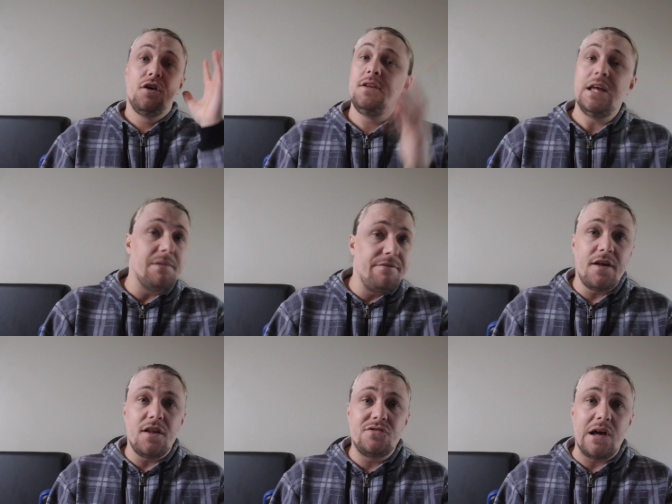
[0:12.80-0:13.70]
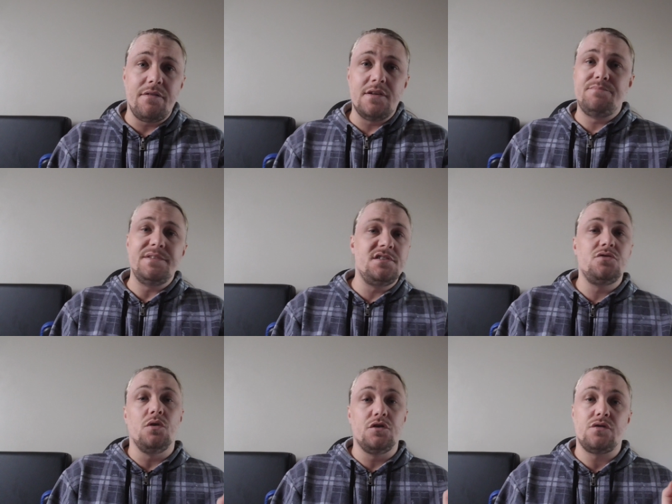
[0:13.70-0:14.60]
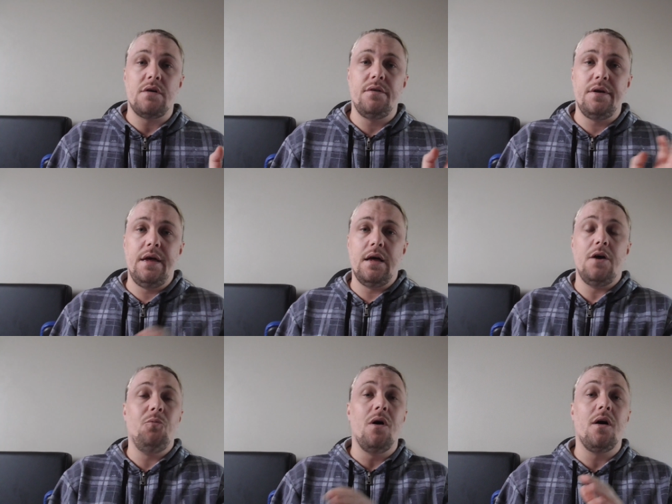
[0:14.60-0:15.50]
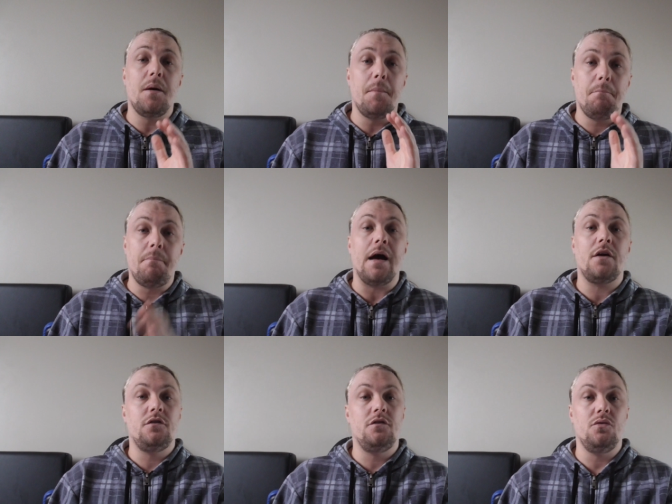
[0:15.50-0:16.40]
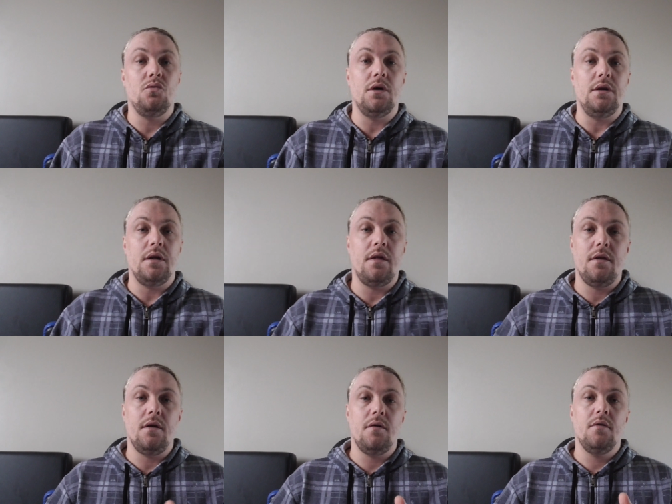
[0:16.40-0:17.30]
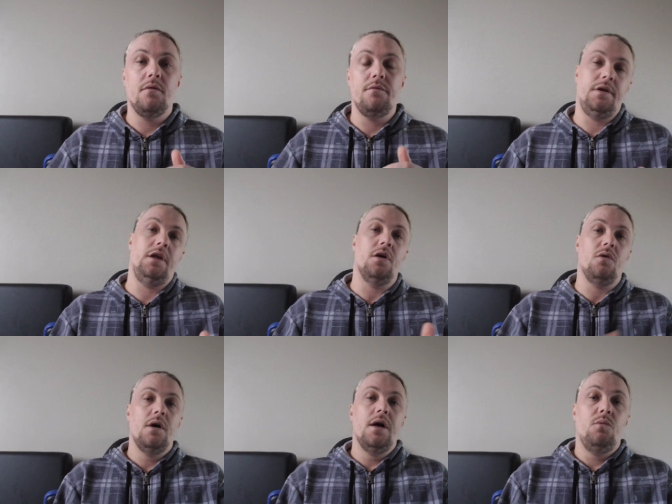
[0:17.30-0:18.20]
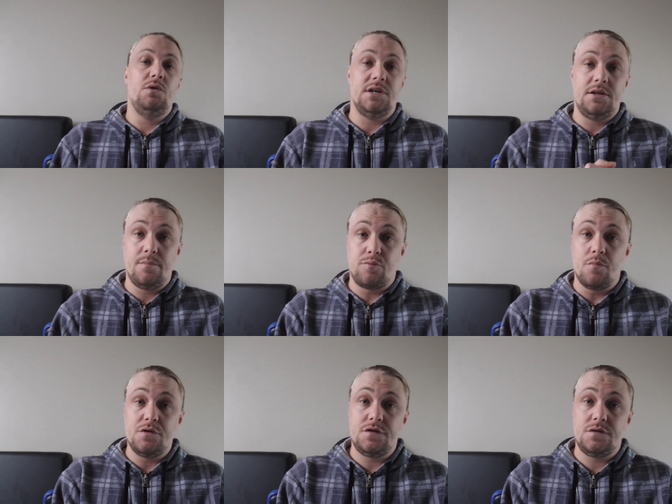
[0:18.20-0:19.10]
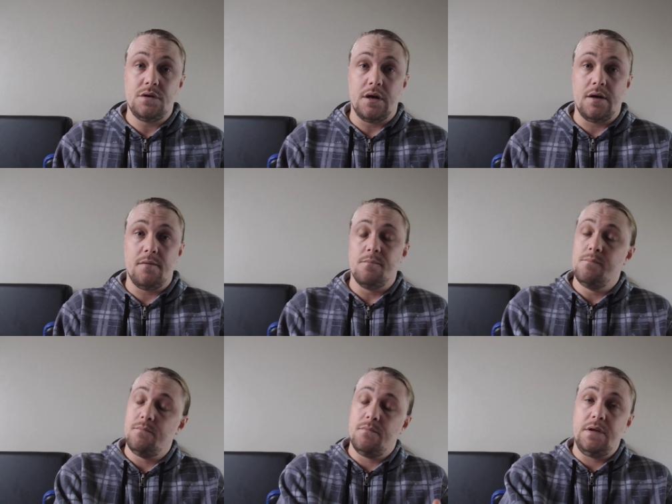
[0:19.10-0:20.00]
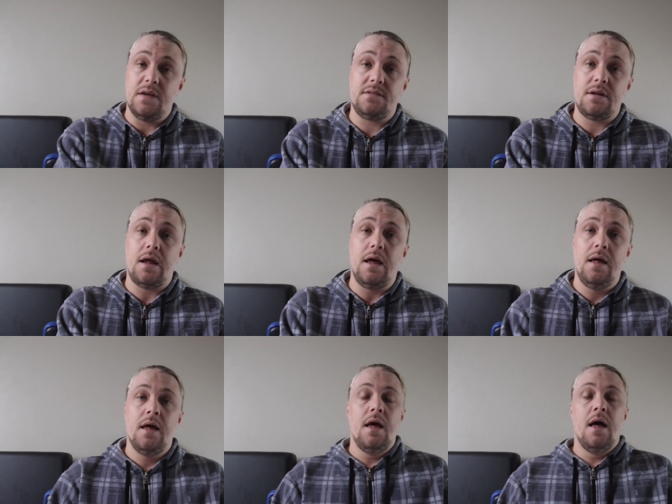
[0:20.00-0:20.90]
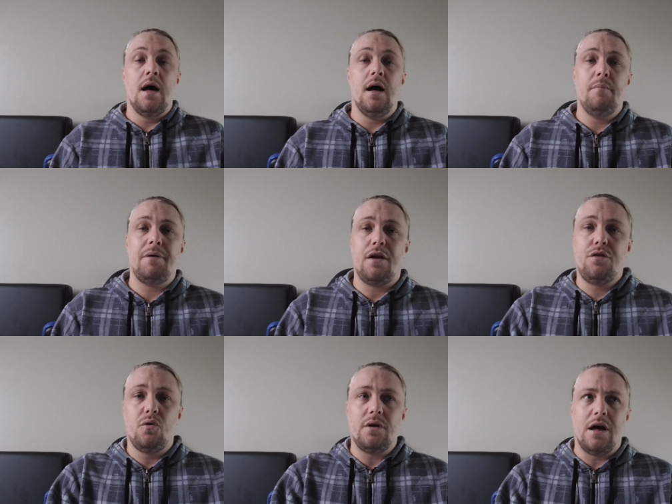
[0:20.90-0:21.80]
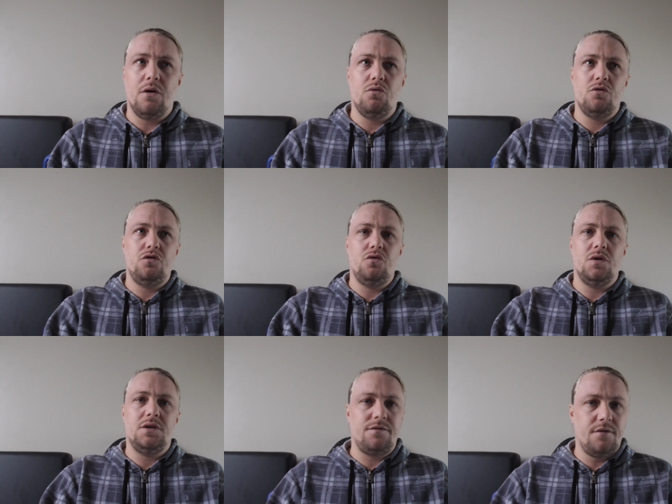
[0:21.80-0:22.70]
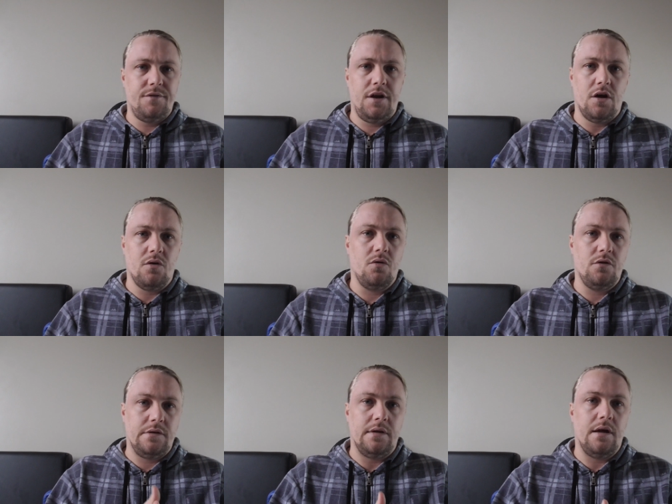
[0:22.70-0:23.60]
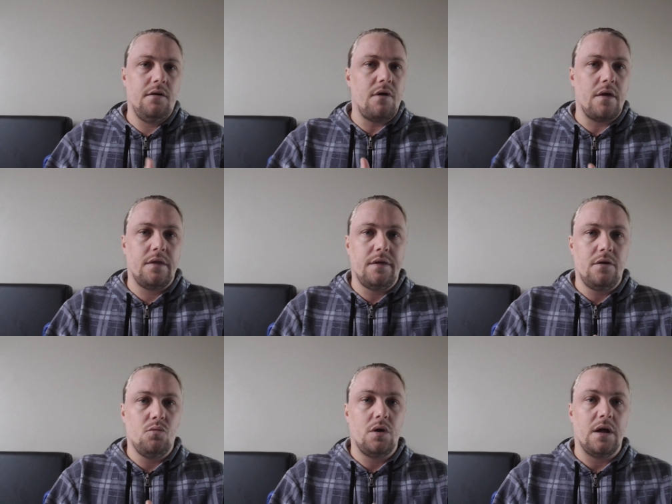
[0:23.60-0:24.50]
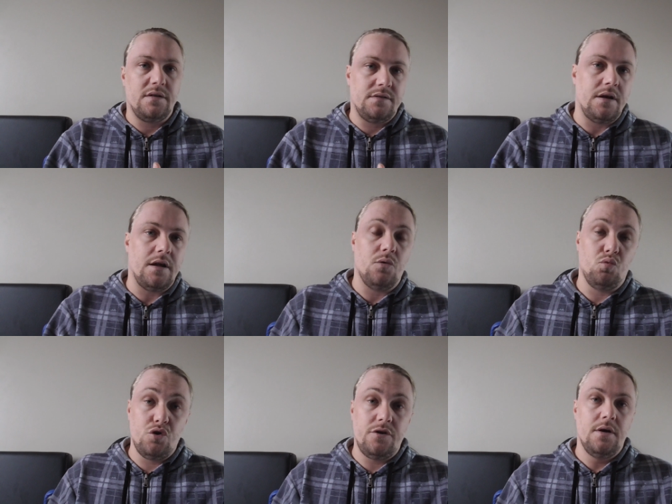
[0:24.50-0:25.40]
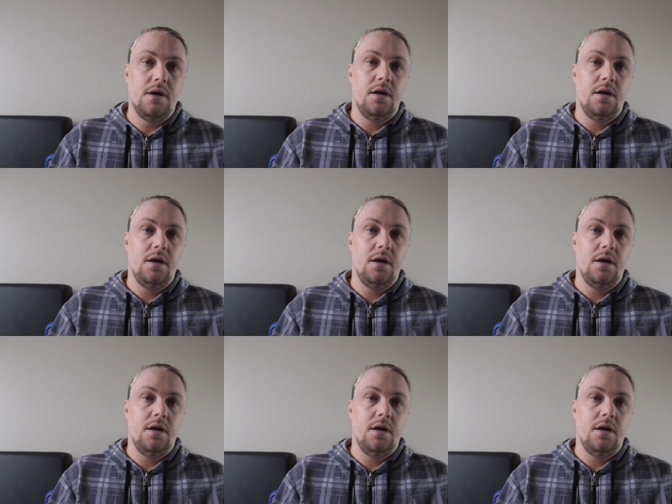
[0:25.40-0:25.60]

Good day, my fellow travelers. Mitch's World Travel here, and welcome back to another video, which I did promise yesterday, but I thought I will do a different video today rather than what I said I would.